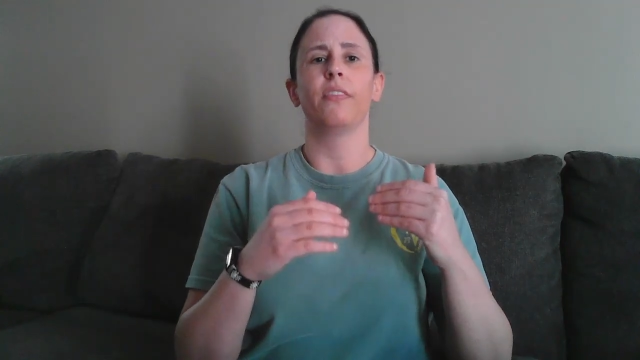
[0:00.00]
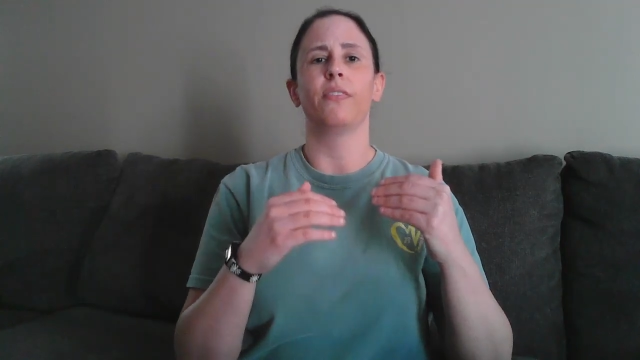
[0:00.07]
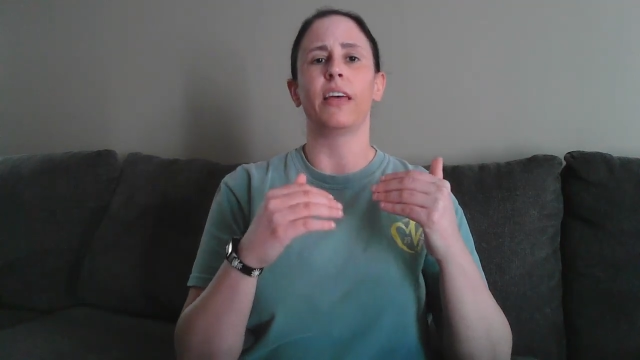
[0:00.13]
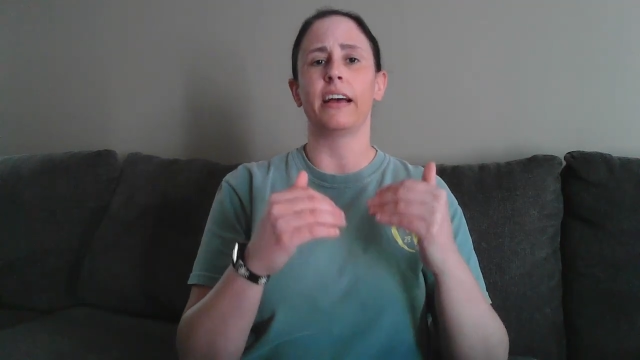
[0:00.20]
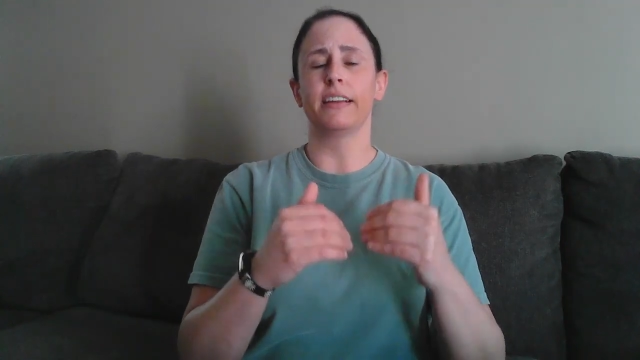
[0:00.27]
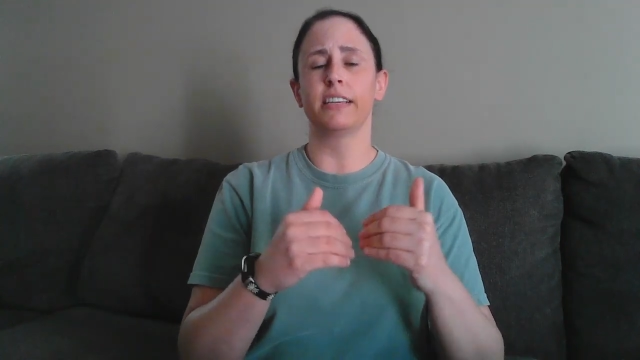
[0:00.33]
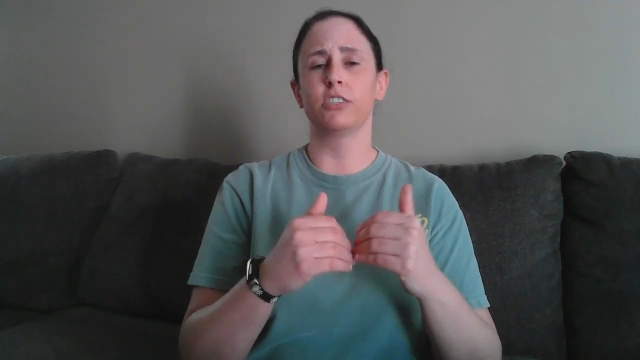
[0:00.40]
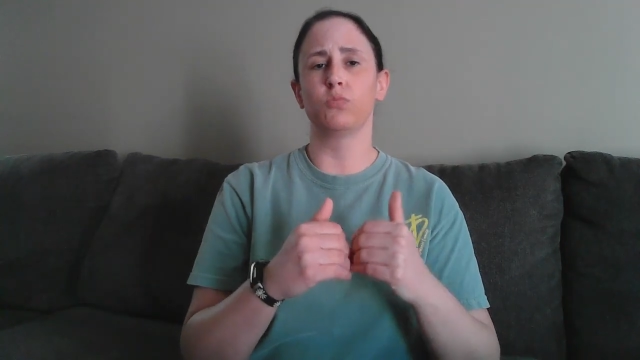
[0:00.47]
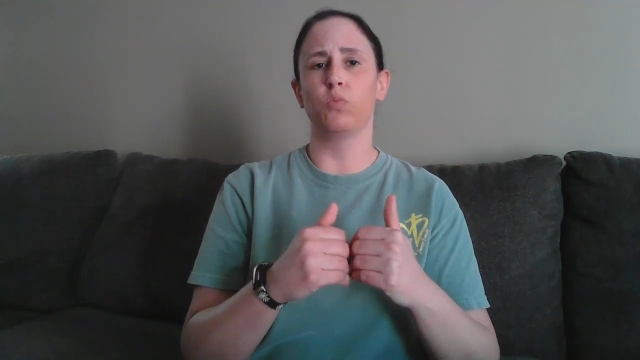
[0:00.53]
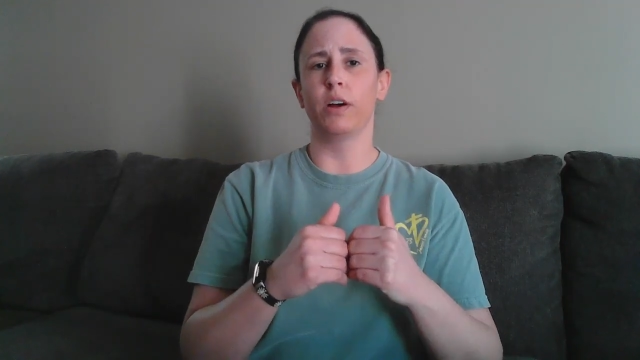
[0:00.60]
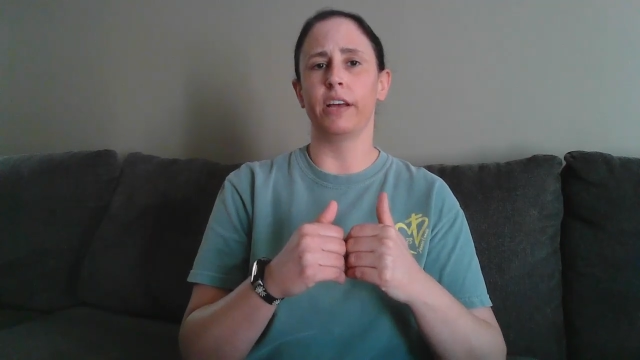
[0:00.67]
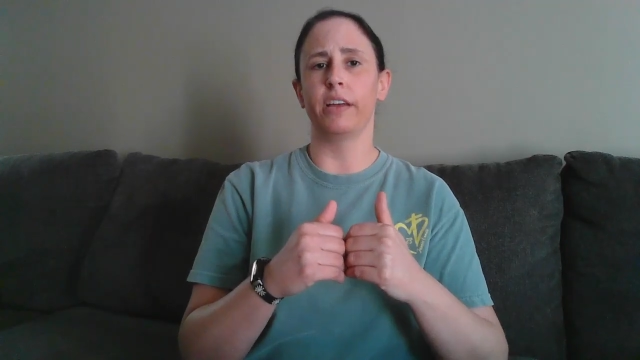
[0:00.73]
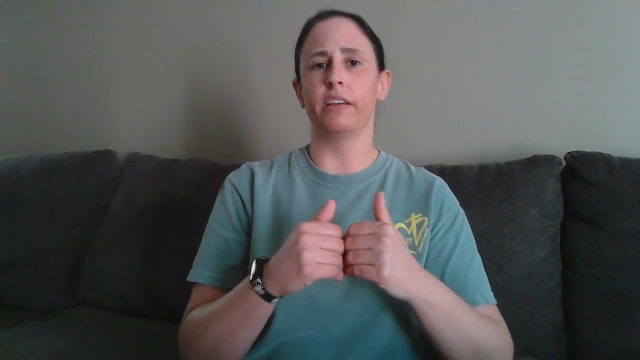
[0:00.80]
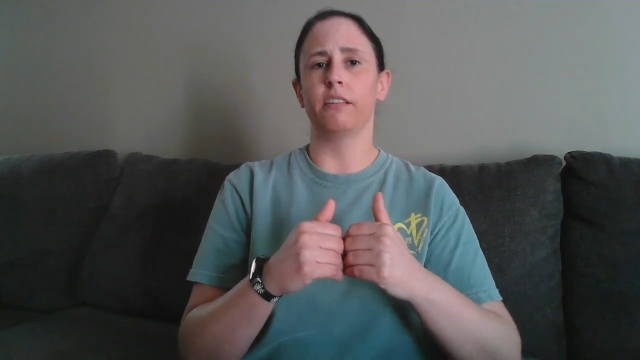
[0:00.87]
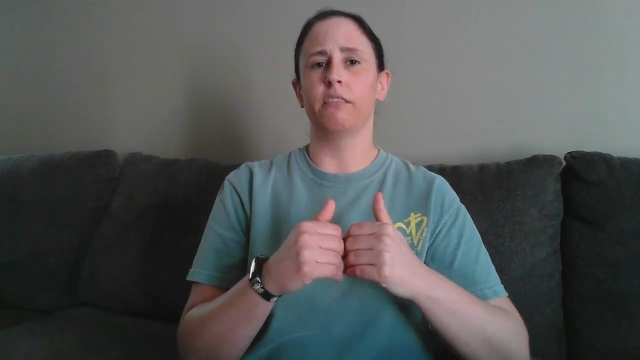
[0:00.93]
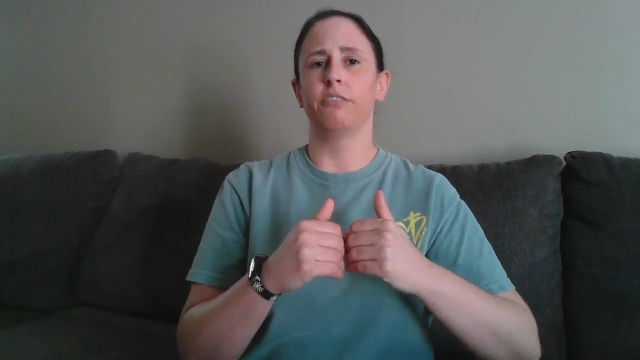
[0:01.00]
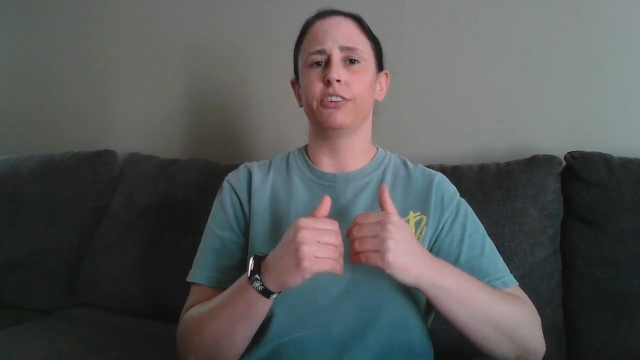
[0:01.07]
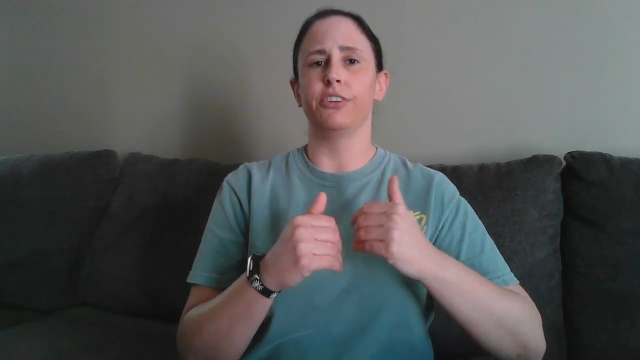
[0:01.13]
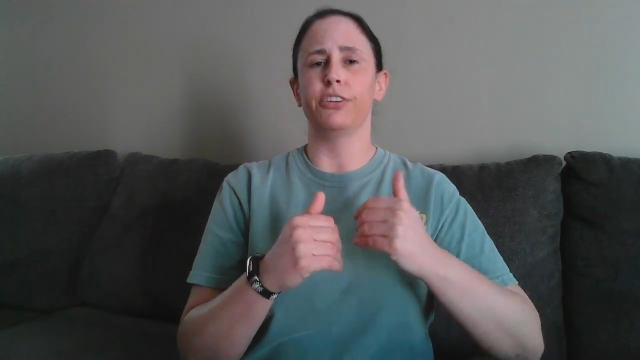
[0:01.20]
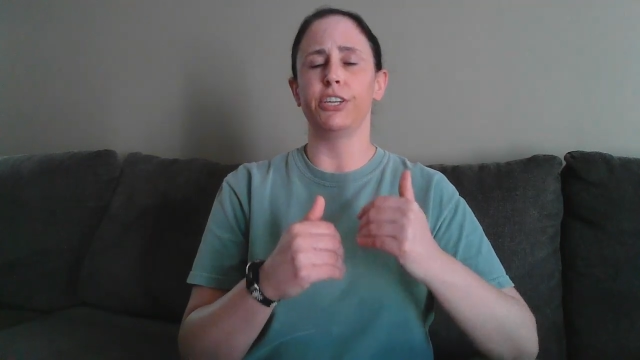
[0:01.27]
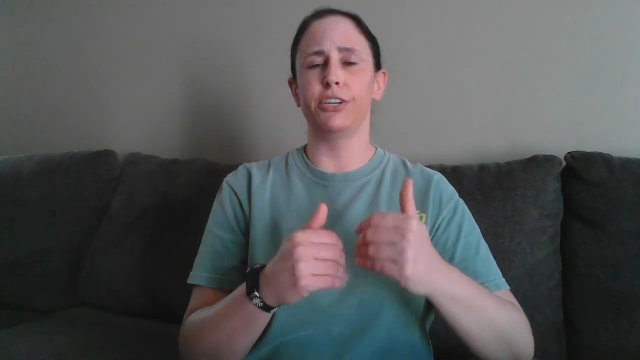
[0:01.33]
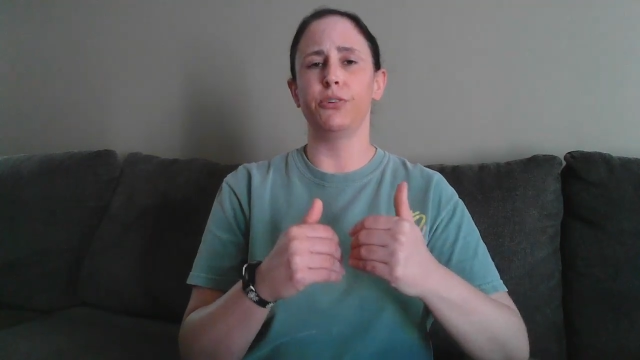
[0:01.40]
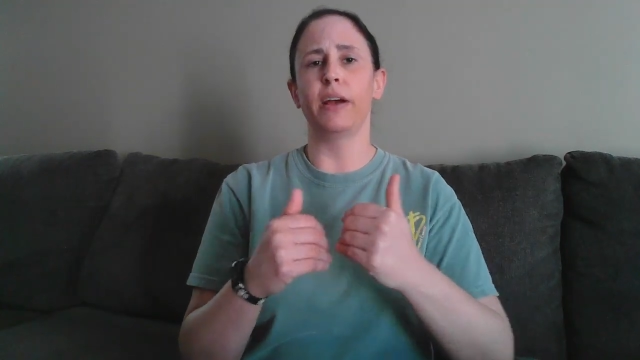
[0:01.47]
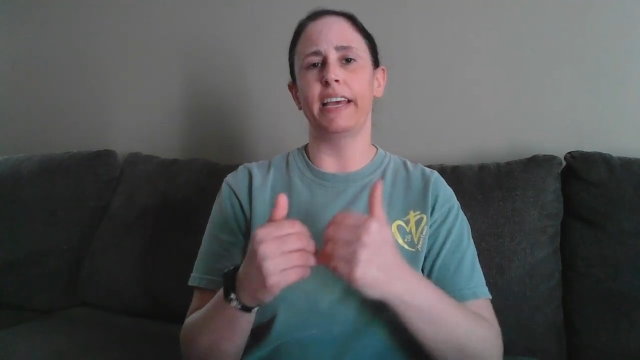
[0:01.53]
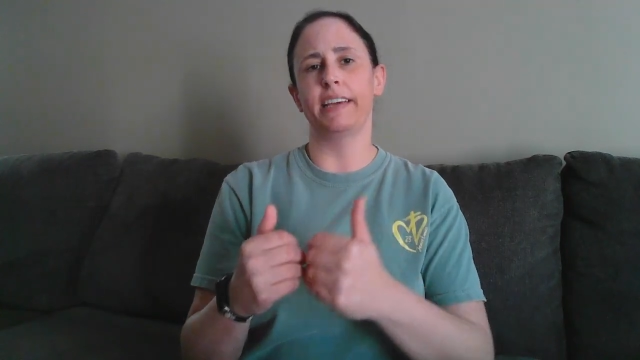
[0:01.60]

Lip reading: that is what new